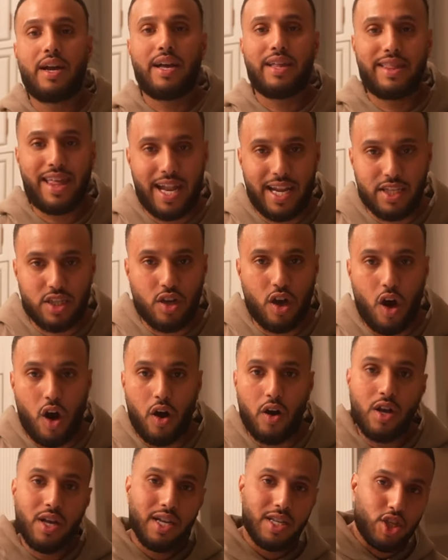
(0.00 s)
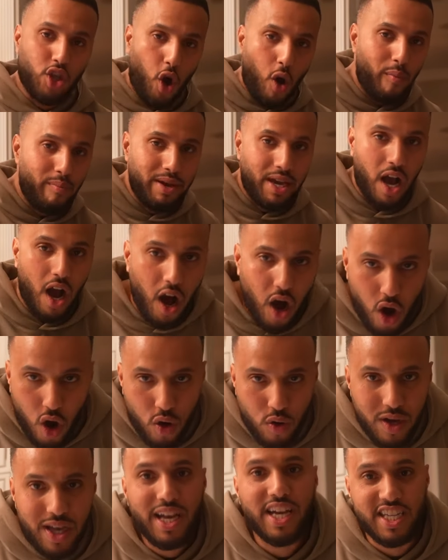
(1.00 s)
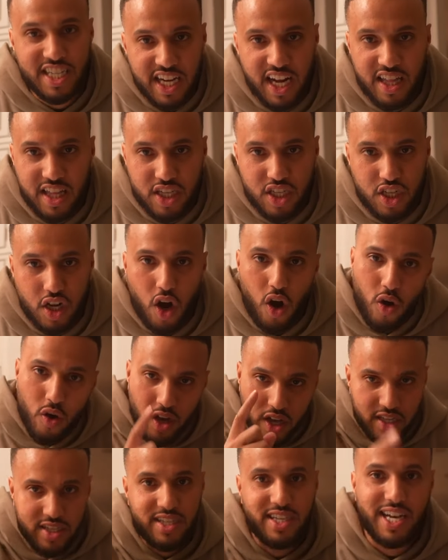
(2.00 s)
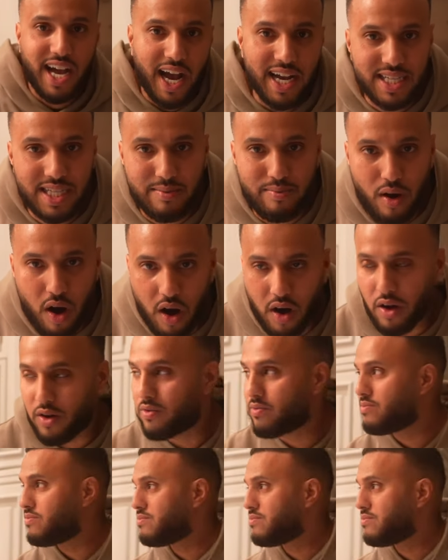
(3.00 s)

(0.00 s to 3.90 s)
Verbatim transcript: That is all. Don't be a hoe. Share the show. See you guys tomorrow.